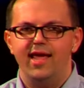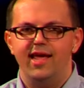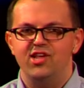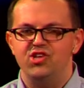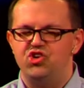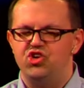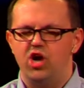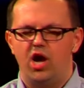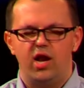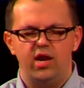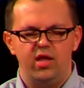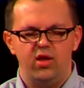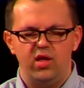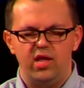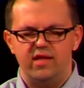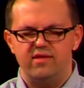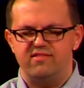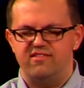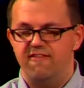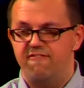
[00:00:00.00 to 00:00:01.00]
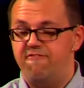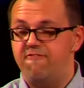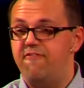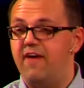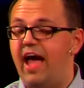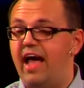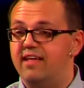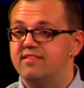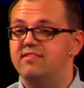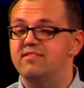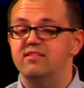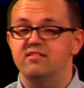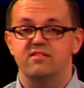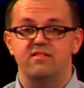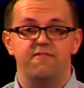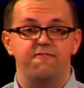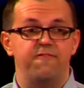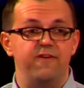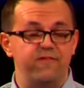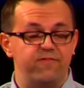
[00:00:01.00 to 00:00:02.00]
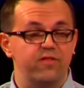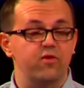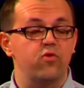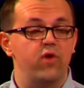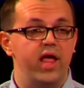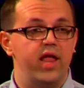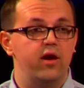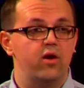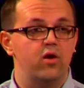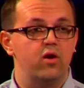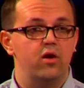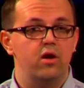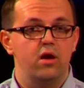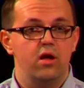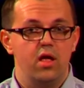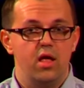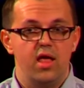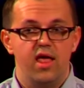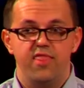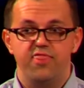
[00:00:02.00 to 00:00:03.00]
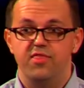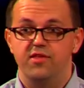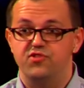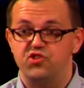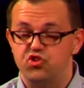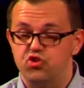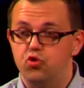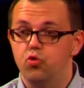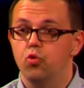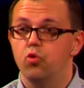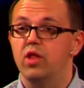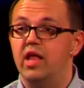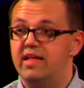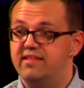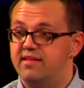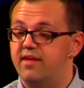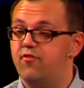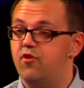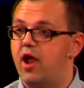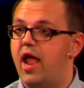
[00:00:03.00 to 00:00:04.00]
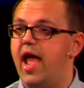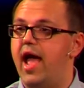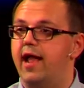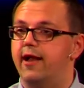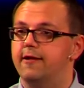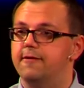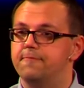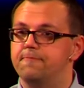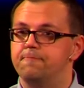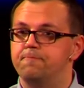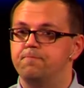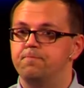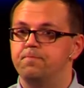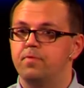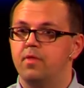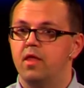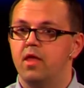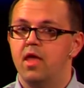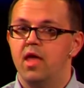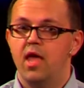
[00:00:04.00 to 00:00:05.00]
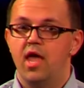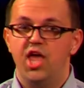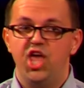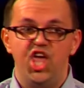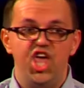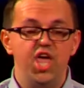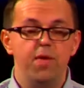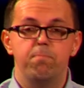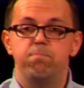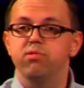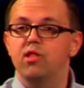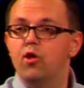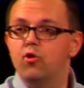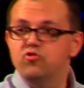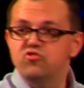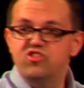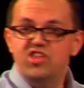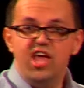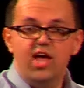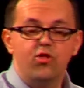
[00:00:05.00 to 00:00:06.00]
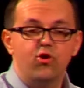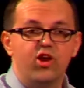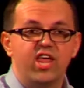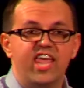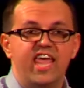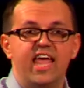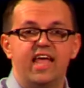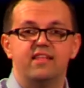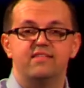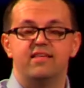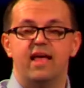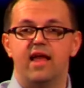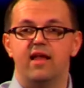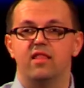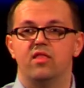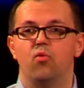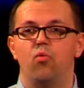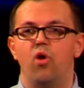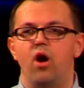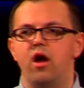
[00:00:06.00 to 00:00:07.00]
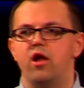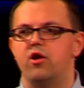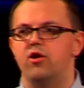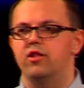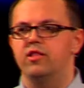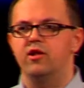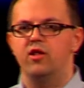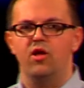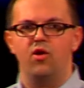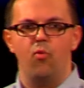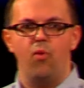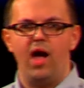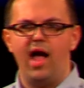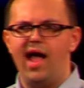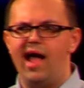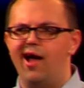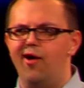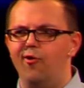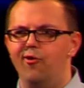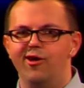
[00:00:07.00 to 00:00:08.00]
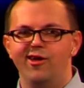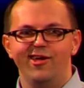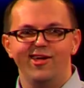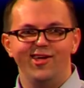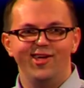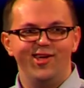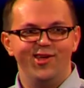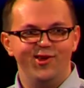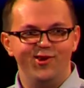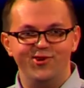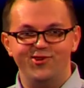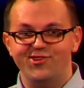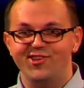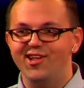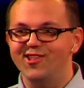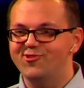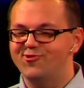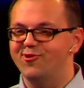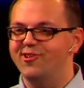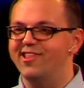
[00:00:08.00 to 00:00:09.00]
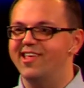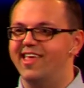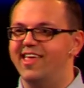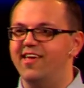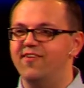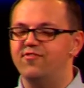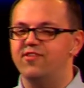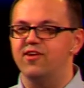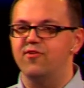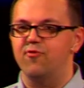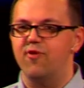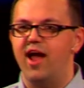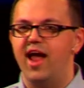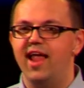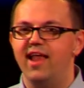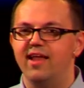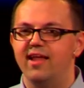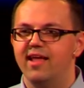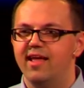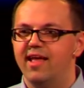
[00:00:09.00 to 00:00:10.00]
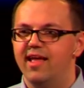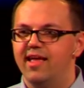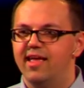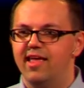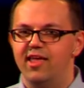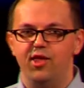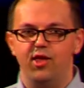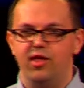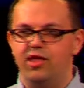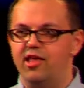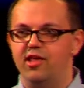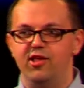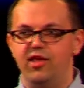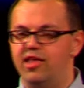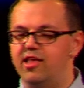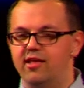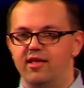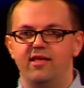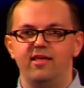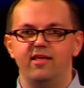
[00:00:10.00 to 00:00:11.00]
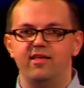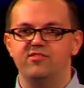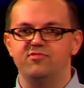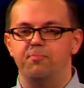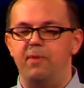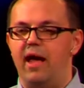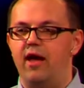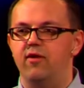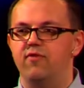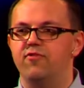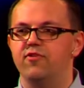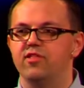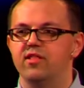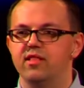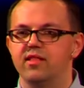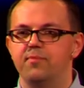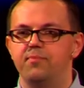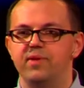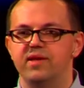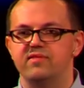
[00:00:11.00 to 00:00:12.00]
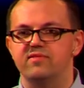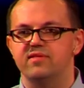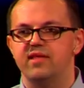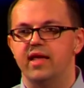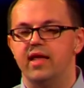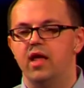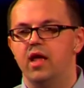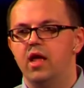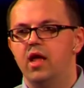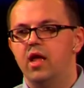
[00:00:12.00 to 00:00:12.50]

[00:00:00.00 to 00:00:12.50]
is the fastest fifth grader the school has ever had. He blows the other kids out of the water, and they're like, wow, your son's really gifted, right? He's bound for the Olympics. It's like,